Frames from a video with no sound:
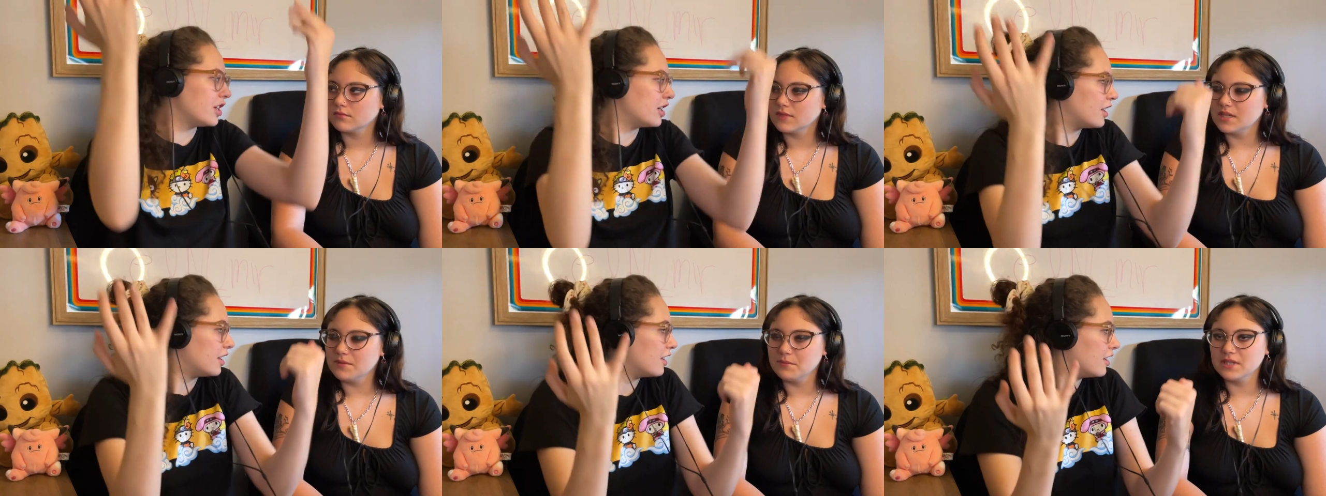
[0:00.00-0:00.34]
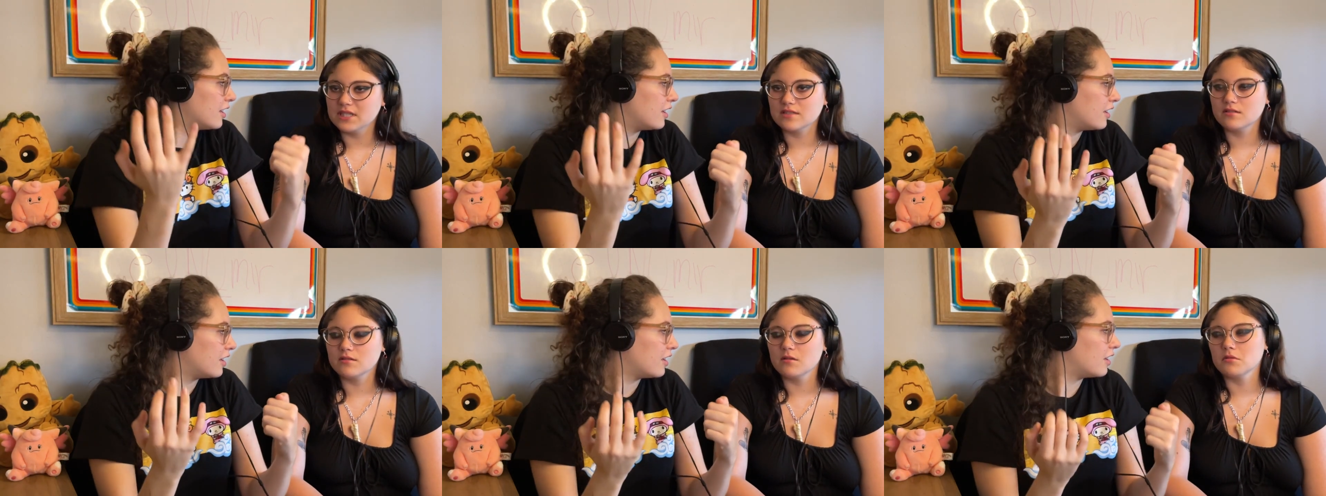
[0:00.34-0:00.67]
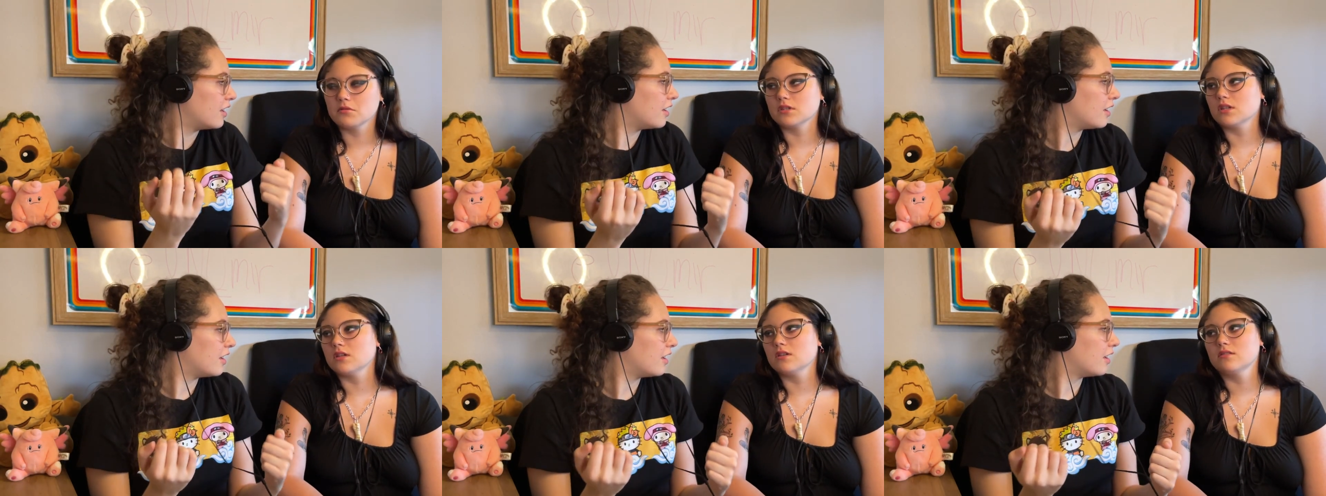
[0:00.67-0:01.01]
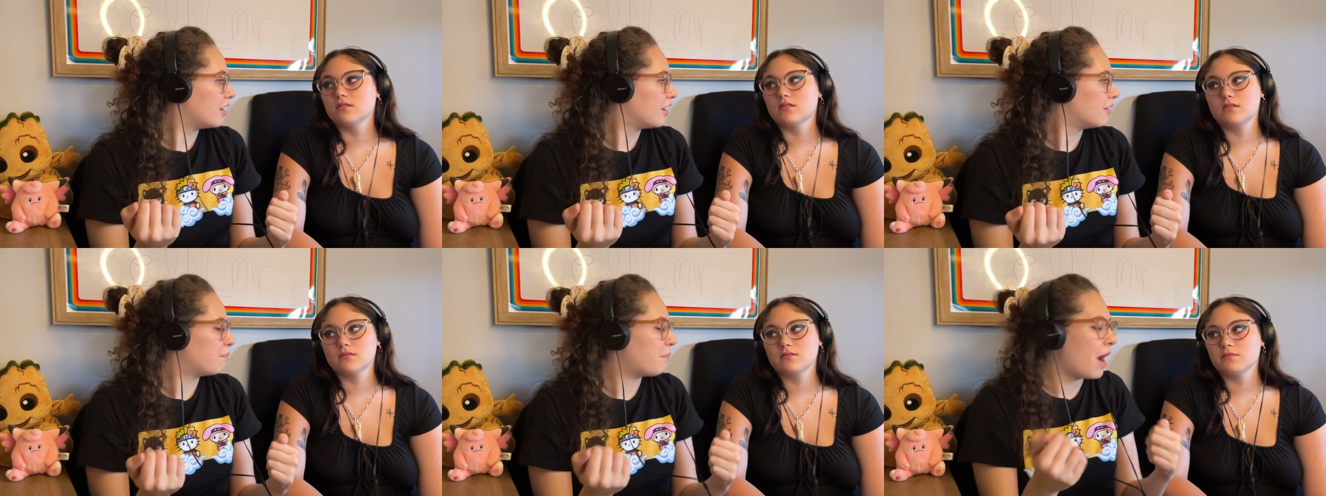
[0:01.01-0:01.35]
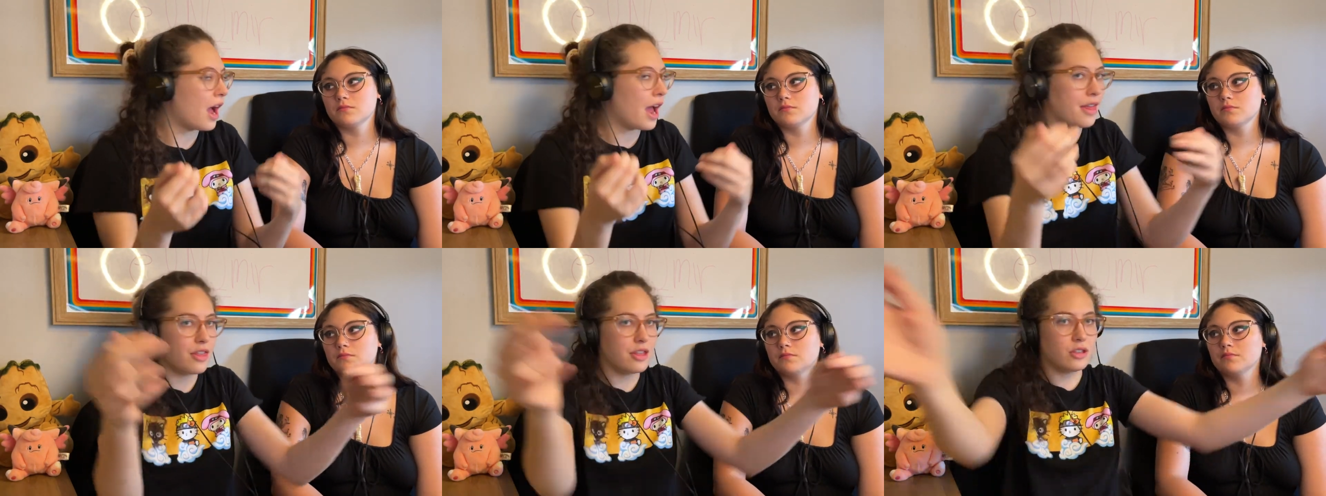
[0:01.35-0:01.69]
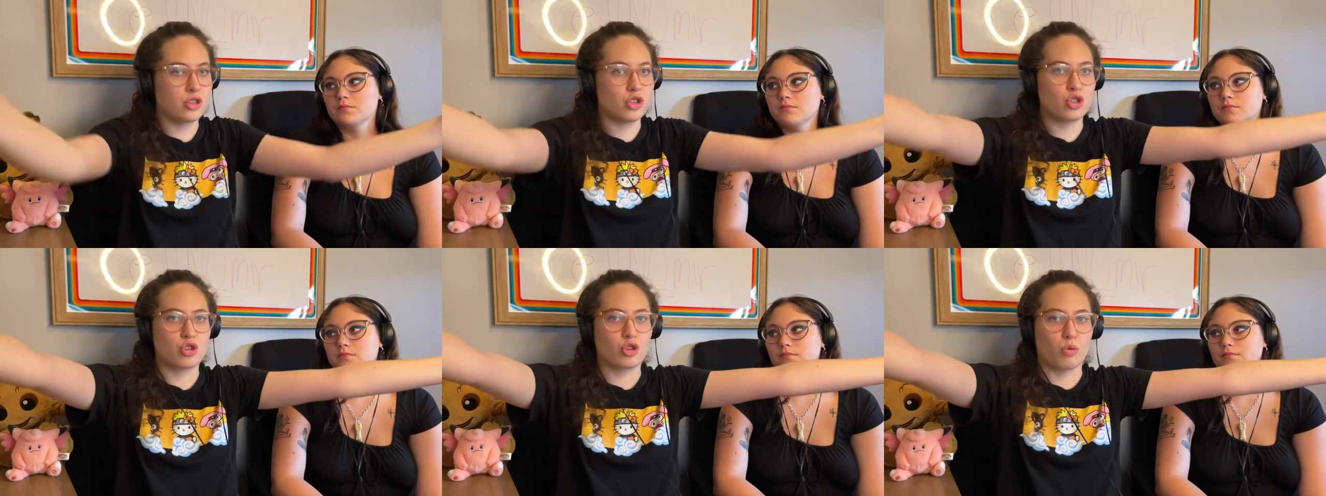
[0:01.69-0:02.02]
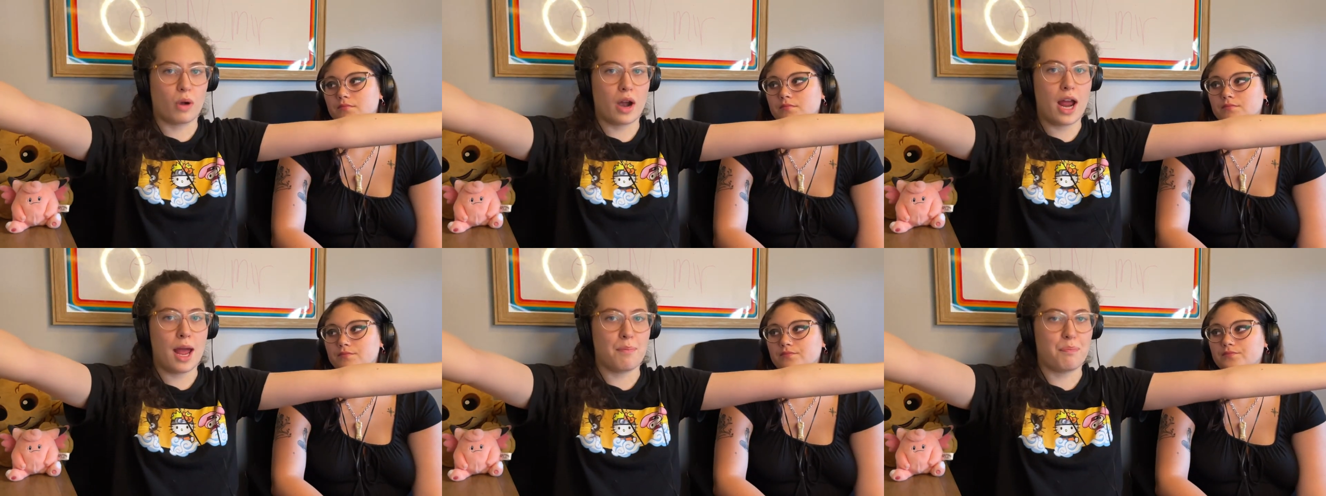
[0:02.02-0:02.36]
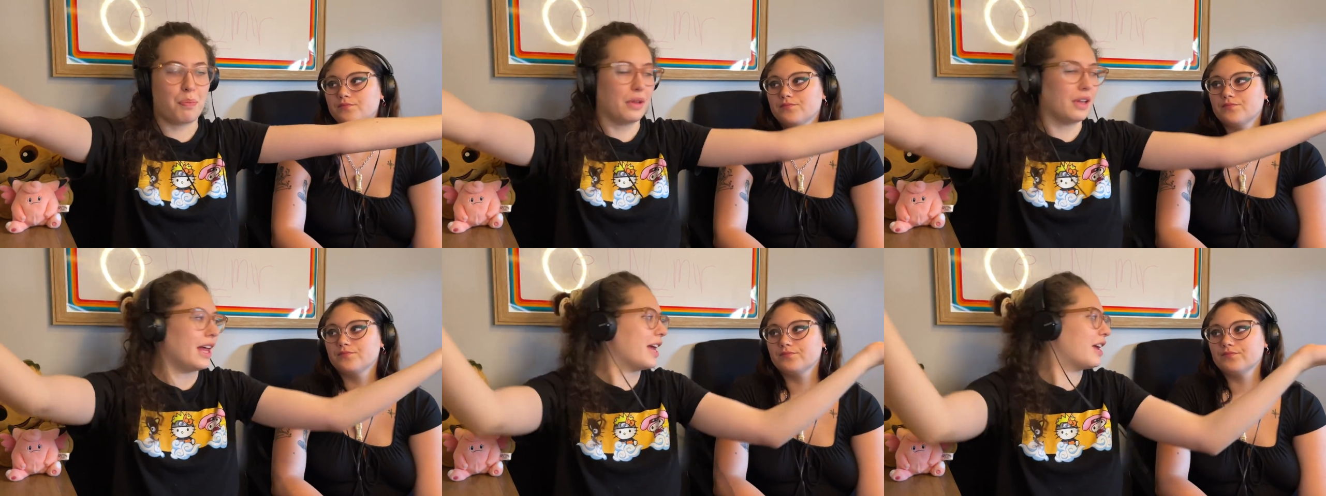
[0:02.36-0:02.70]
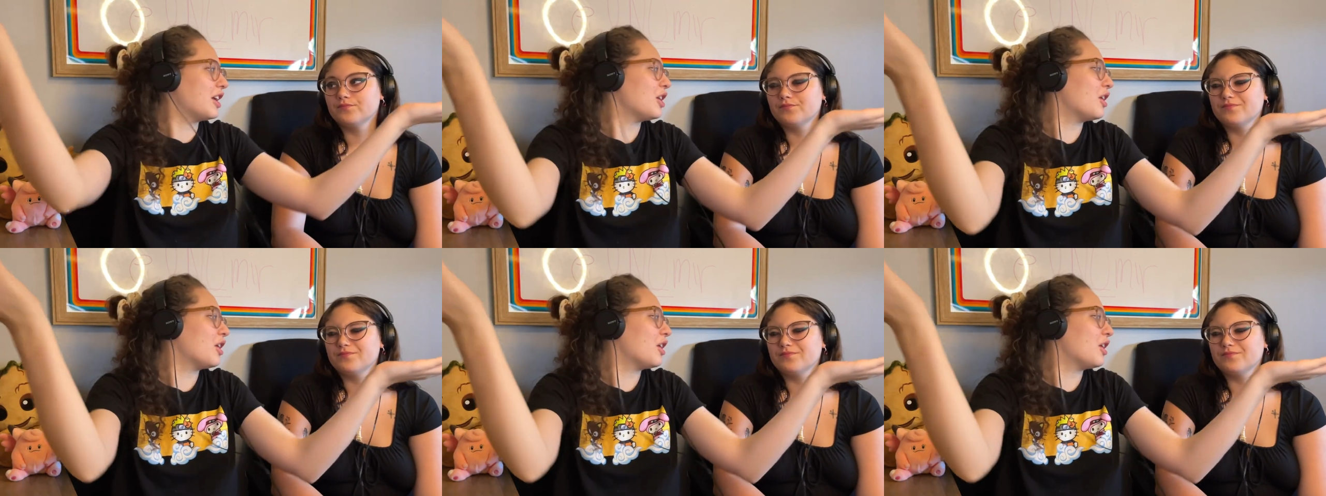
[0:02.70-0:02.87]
Speaker 1: It makes no sense. By the strip. Like,